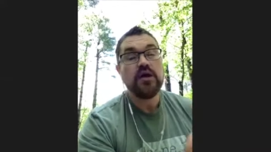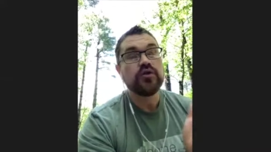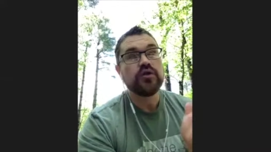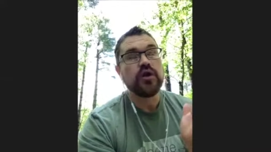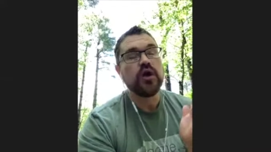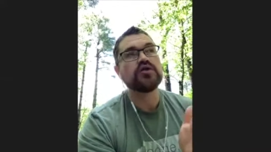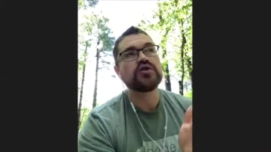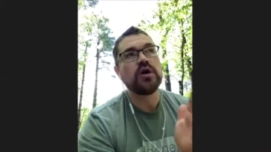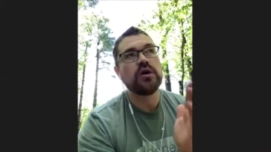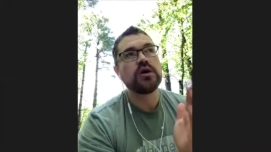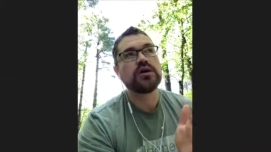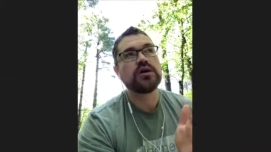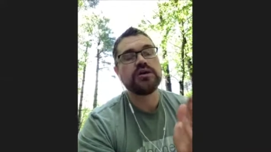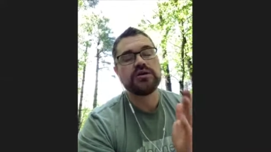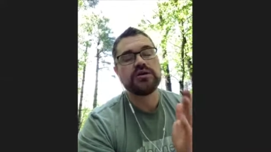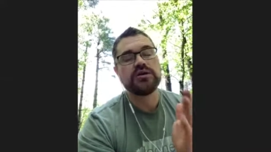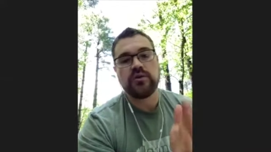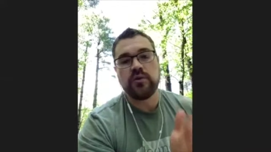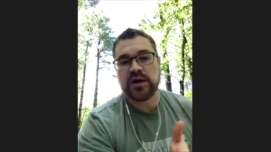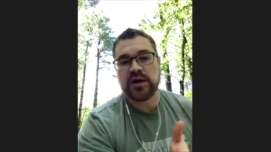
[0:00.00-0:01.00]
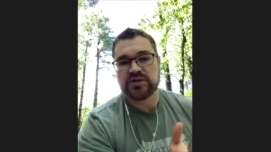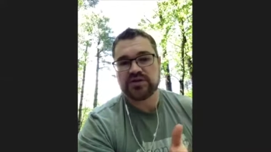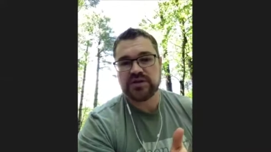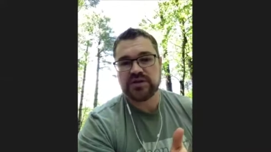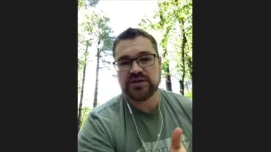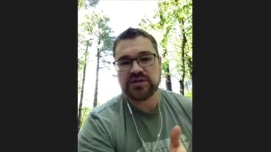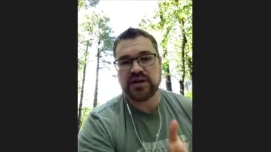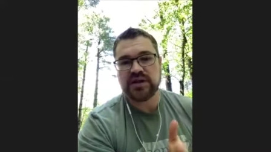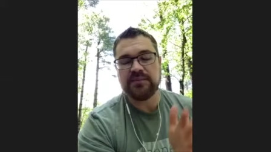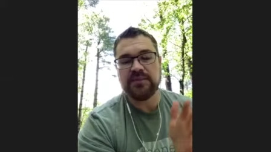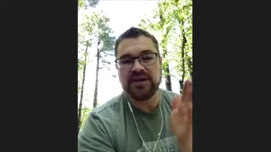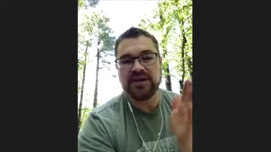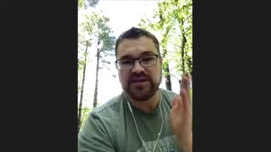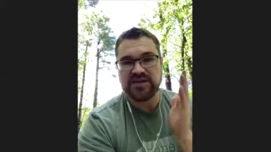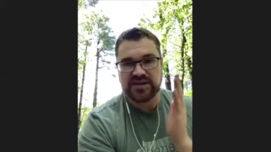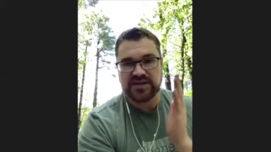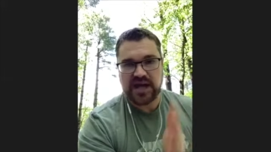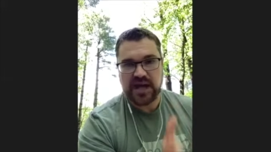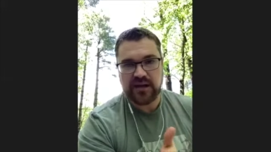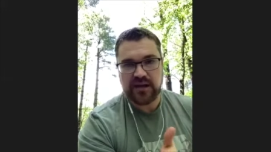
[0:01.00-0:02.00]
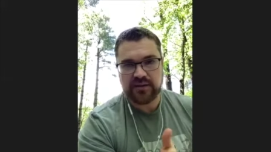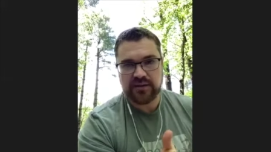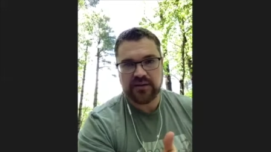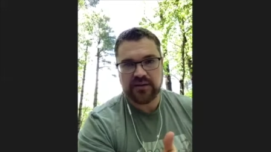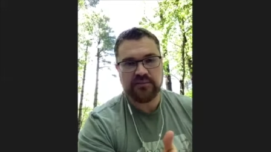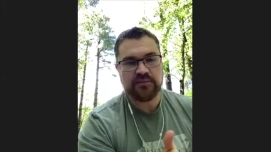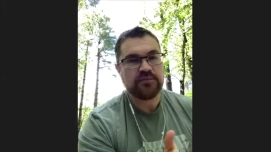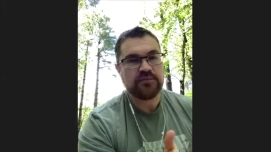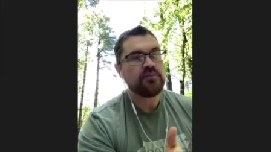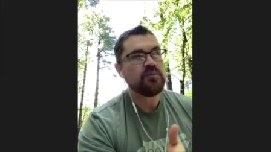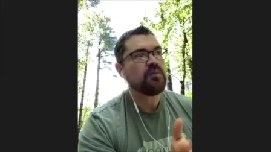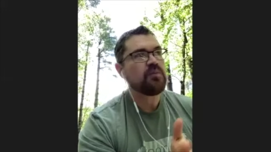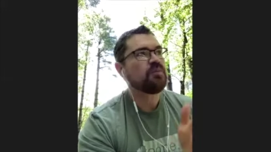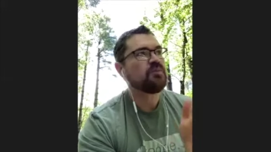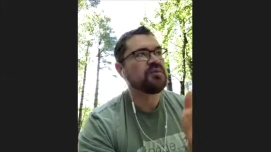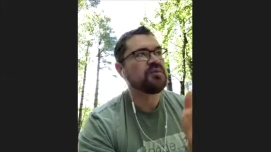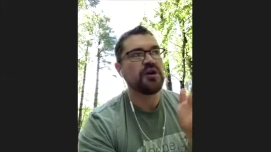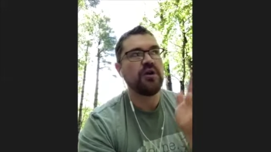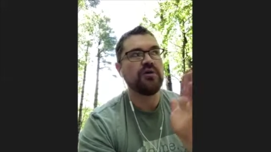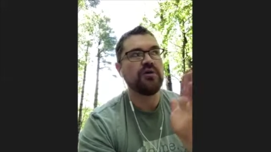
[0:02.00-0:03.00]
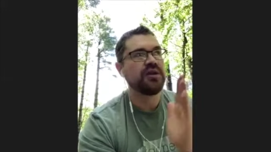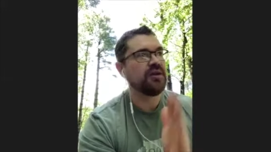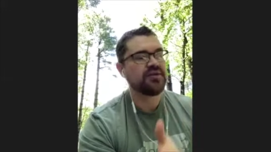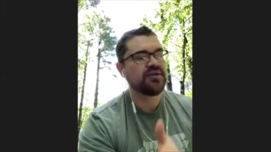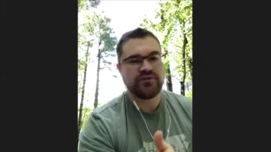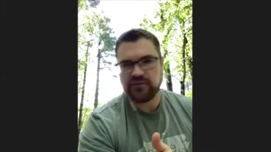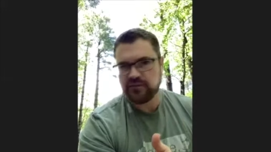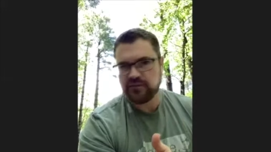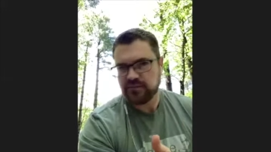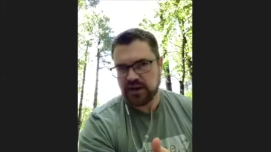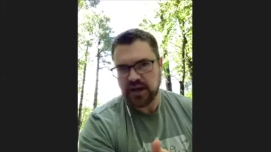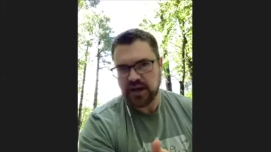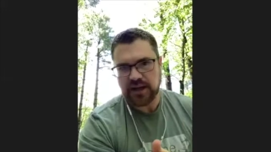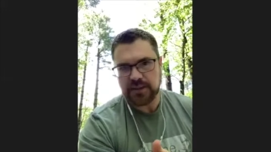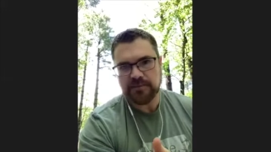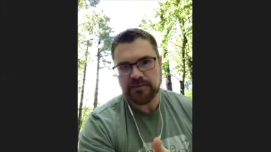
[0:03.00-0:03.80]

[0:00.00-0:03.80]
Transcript: Those are good questions. I'm not discounting them. They're all gifts from God.